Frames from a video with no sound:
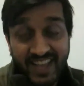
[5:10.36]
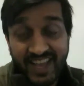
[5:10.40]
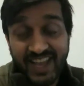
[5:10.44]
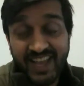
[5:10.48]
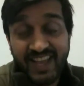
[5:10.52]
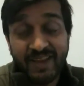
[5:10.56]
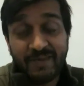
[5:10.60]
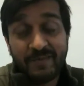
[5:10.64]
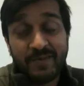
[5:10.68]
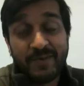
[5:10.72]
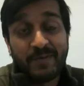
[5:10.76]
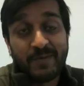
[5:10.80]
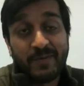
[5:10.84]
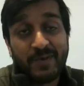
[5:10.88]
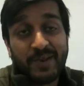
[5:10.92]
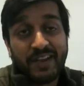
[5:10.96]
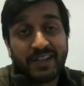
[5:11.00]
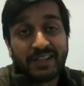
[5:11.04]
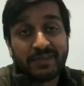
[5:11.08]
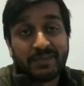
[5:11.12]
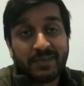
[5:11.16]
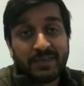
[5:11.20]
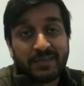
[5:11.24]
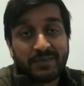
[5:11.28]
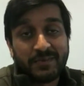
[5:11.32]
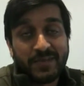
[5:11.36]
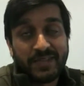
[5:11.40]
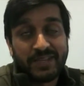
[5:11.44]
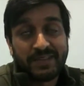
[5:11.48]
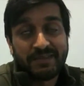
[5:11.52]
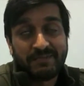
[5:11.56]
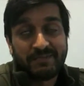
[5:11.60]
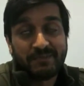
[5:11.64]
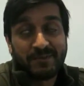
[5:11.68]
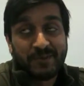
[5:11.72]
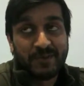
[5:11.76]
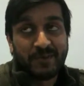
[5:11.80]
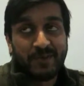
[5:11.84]
Yeah, I mean, I suppose we
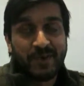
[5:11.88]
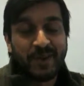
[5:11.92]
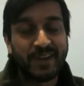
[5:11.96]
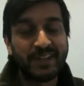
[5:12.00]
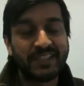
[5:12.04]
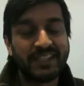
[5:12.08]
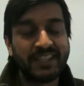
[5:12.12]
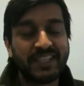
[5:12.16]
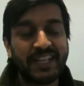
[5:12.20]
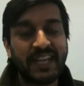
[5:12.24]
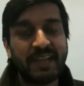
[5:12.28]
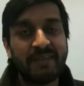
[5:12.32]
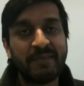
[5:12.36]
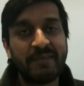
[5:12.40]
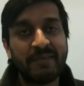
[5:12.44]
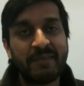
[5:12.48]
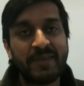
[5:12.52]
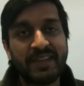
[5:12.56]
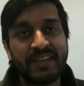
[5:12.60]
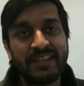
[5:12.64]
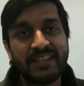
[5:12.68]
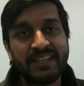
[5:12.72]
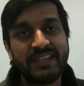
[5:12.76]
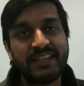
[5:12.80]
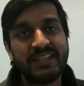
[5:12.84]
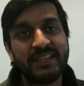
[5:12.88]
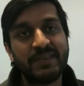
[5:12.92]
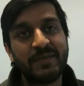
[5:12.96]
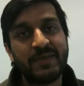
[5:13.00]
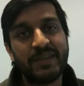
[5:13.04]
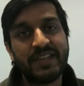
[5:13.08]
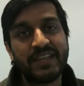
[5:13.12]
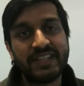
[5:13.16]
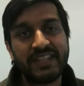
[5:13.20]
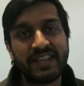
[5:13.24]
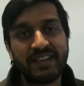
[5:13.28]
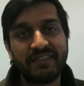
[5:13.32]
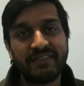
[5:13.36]
sort of belong to the game community, so we
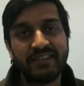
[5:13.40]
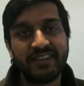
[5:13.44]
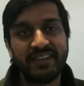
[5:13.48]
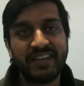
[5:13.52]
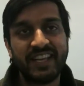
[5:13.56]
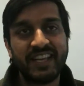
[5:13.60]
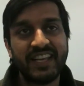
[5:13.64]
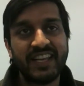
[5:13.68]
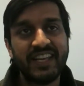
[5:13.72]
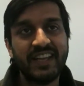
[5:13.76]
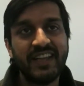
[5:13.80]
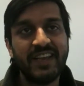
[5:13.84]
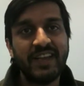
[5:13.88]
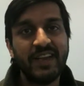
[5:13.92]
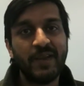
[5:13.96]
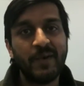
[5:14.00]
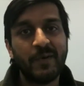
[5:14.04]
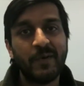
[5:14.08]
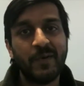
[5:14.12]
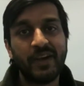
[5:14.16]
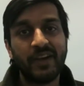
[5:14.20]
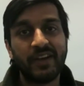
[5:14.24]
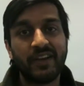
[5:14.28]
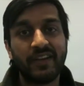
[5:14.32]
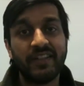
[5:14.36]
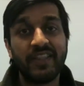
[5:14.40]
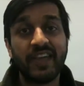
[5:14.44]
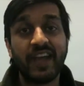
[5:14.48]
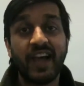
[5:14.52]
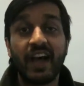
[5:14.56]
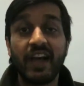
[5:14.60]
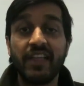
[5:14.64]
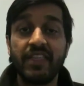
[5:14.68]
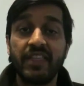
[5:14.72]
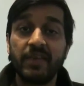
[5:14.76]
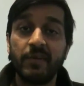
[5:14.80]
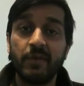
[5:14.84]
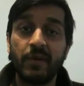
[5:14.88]
can definitely work on that.
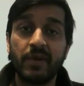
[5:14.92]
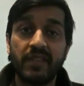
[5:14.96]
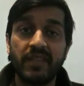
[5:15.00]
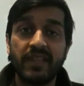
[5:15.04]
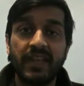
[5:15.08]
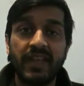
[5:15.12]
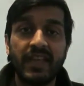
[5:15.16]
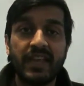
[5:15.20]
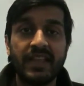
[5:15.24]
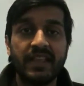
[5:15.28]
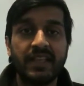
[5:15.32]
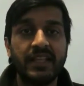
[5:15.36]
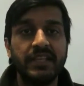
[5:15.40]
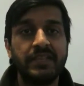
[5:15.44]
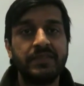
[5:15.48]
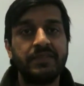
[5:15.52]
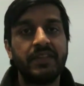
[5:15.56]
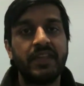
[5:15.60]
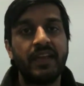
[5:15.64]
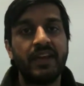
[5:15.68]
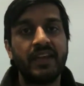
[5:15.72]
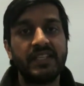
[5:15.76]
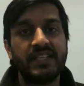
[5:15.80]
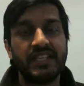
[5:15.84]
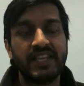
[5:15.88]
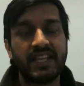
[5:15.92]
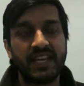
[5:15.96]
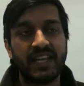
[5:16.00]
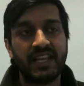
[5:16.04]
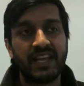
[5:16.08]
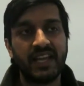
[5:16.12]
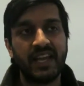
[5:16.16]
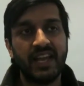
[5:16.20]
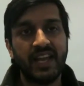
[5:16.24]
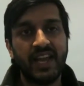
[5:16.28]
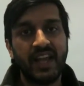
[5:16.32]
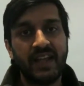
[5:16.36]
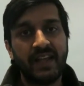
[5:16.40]
I think one of the key things for the idea
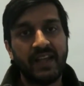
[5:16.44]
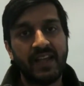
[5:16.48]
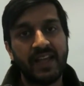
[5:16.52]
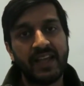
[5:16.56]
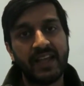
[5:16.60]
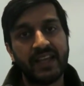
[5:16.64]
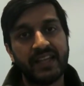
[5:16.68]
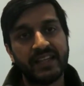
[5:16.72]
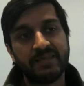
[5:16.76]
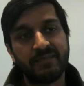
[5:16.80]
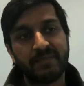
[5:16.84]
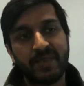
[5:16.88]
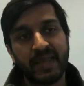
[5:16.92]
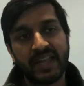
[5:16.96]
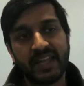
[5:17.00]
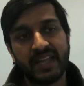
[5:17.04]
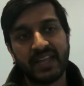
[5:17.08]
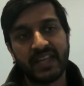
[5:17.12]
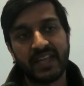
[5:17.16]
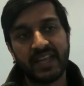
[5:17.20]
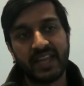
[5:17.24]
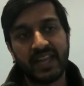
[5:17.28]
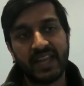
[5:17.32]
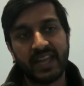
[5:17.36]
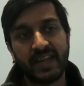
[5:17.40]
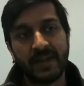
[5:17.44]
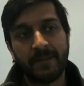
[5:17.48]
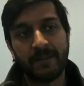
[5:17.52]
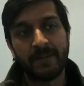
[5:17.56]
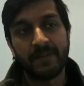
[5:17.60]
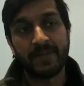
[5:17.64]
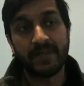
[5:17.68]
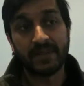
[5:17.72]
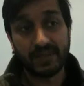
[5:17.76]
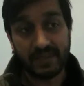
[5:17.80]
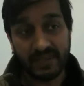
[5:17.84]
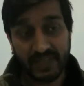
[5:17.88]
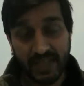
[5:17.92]
is making it
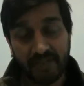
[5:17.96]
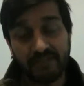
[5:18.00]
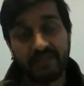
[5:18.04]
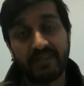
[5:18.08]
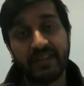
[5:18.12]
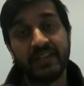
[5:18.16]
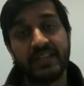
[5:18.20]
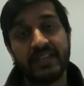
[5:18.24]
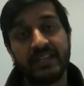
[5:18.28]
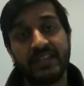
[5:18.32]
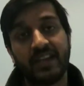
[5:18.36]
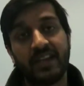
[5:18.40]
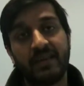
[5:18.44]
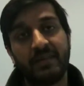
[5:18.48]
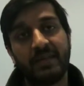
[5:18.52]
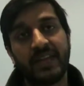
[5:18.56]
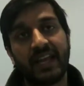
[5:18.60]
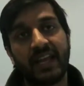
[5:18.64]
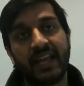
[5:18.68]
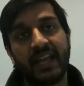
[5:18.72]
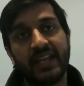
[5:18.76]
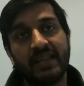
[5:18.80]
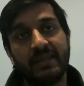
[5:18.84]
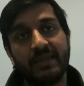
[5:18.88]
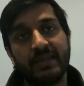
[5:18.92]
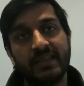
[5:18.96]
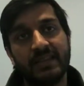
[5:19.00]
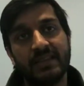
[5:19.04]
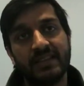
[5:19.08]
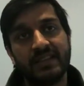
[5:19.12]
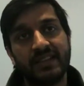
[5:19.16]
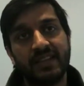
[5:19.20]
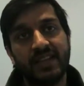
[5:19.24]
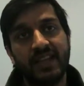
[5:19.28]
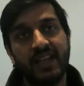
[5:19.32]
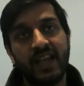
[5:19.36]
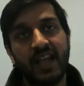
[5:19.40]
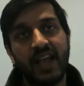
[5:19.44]
definitely designed for
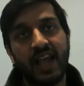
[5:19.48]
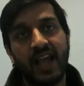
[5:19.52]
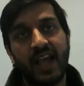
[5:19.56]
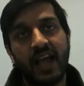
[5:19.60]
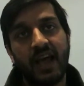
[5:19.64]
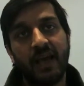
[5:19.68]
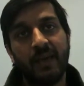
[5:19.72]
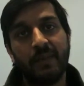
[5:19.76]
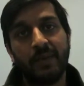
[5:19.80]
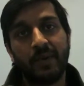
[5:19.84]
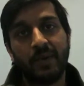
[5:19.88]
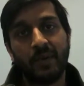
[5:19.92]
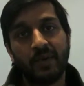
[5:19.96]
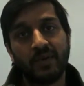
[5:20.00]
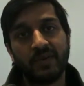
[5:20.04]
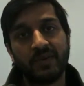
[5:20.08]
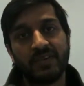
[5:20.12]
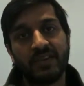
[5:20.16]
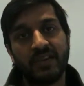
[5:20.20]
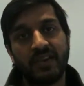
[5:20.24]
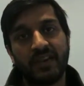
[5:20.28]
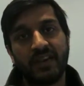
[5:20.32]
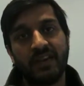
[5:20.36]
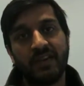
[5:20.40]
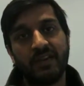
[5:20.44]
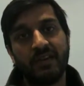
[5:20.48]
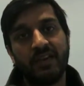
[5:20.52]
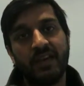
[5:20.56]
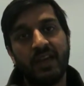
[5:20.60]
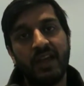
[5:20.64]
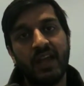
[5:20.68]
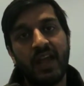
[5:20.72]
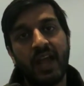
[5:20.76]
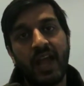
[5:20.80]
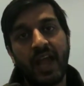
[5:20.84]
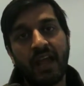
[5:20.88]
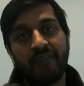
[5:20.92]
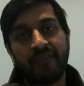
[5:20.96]
gamers, but also
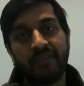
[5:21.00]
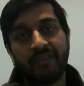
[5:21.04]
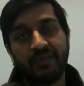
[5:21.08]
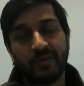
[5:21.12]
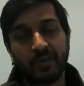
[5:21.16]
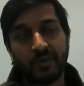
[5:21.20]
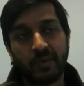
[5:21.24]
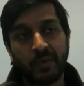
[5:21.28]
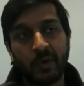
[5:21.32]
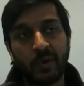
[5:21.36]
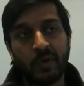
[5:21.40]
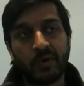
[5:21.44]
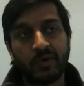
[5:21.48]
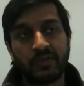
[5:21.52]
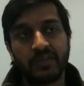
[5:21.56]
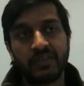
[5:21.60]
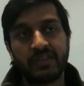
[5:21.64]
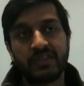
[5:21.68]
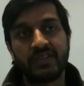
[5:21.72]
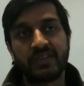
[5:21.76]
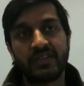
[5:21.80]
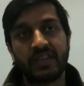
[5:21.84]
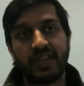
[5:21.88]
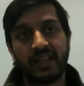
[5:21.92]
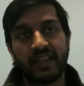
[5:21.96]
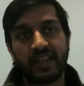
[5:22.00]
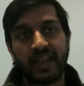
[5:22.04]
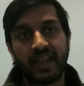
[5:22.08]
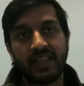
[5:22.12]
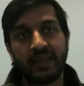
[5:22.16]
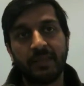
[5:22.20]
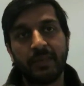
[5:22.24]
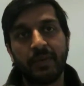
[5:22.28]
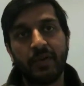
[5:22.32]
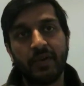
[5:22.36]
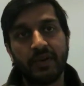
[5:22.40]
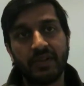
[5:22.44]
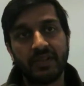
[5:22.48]
having rewards that the
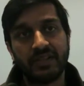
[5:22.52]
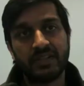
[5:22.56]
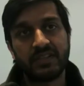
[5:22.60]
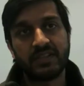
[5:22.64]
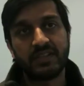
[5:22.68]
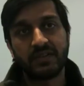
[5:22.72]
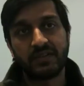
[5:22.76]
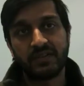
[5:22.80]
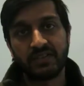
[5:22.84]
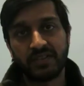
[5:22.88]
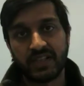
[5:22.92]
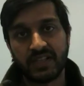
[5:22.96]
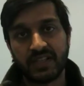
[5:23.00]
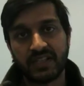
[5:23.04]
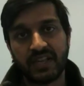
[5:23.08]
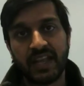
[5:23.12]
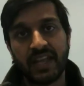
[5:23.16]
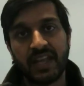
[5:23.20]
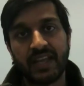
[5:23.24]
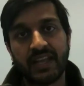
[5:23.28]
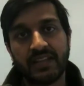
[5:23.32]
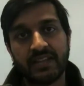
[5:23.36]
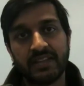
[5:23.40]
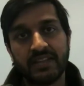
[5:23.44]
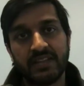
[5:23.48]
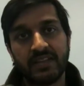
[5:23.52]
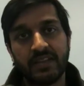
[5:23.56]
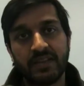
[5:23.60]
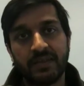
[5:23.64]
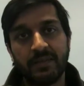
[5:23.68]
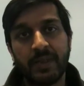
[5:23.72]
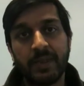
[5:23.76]
points sort of translate into.